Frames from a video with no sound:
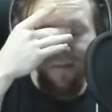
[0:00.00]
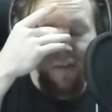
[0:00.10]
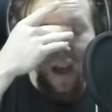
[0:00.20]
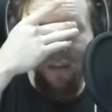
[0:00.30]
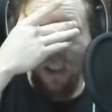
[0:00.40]

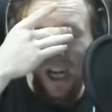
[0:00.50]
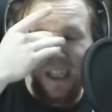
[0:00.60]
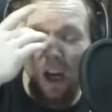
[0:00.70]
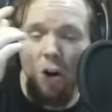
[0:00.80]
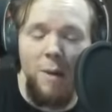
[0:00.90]
you haven't checked
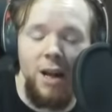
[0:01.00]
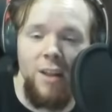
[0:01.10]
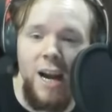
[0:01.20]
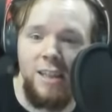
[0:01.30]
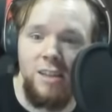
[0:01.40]
out my
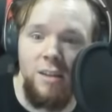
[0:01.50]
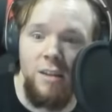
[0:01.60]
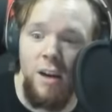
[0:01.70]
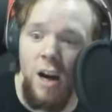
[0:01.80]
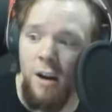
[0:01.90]
last
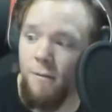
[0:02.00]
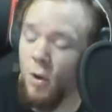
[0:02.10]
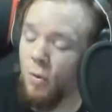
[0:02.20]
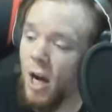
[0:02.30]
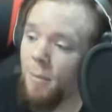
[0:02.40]
uh, few
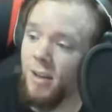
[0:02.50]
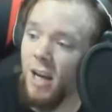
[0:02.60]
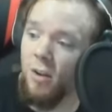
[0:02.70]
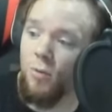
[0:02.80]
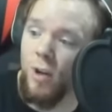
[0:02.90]
Tom
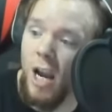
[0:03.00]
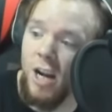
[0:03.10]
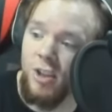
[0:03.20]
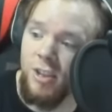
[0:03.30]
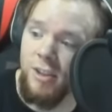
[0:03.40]
MacDonald
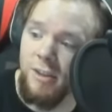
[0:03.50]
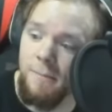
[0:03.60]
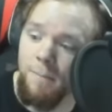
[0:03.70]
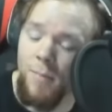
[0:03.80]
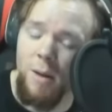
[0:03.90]
reactions,
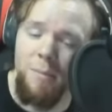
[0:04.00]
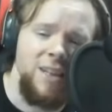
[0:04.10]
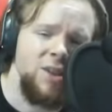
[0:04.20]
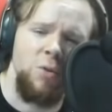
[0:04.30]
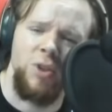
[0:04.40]
please
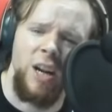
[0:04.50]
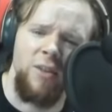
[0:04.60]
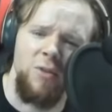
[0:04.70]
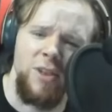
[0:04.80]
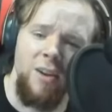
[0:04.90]
go check
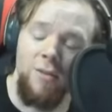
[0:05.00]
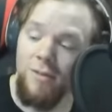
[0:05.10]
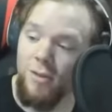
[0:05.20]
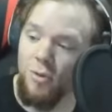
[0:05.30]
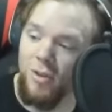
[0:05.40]
those out.
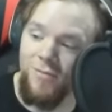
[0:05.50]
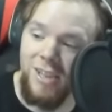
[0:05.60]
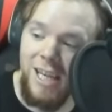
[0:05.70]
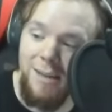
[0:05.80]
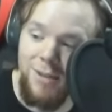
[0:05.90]
Those, it
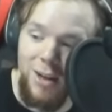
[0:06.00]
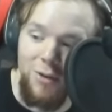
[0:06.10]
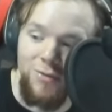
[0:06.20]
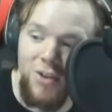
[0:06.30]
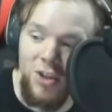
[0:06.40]
seems like
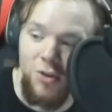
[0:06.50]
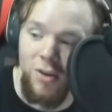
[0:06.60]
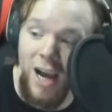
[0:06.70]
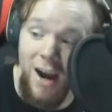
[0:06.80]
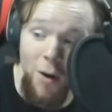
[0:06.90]
those videos
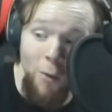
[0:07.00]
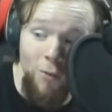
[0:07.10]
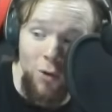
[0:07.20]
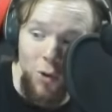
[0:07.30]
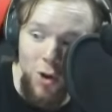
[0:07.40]
got
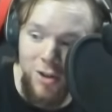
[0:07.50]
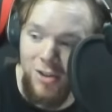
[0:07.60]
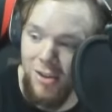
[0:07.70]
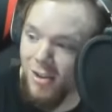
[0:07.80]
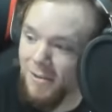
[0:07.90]
overlooked.
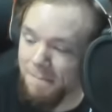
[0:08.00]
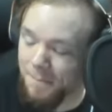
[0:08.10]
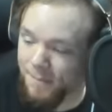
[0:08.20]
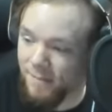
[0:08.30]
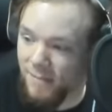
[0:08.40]

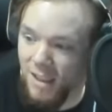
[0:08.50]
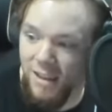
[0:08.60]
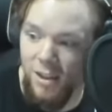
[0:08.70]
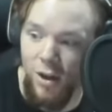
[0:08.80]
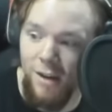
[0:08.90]

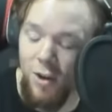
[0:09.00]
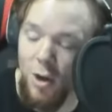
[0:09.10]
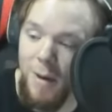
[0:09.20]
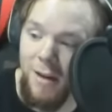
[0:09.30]
Don't have very many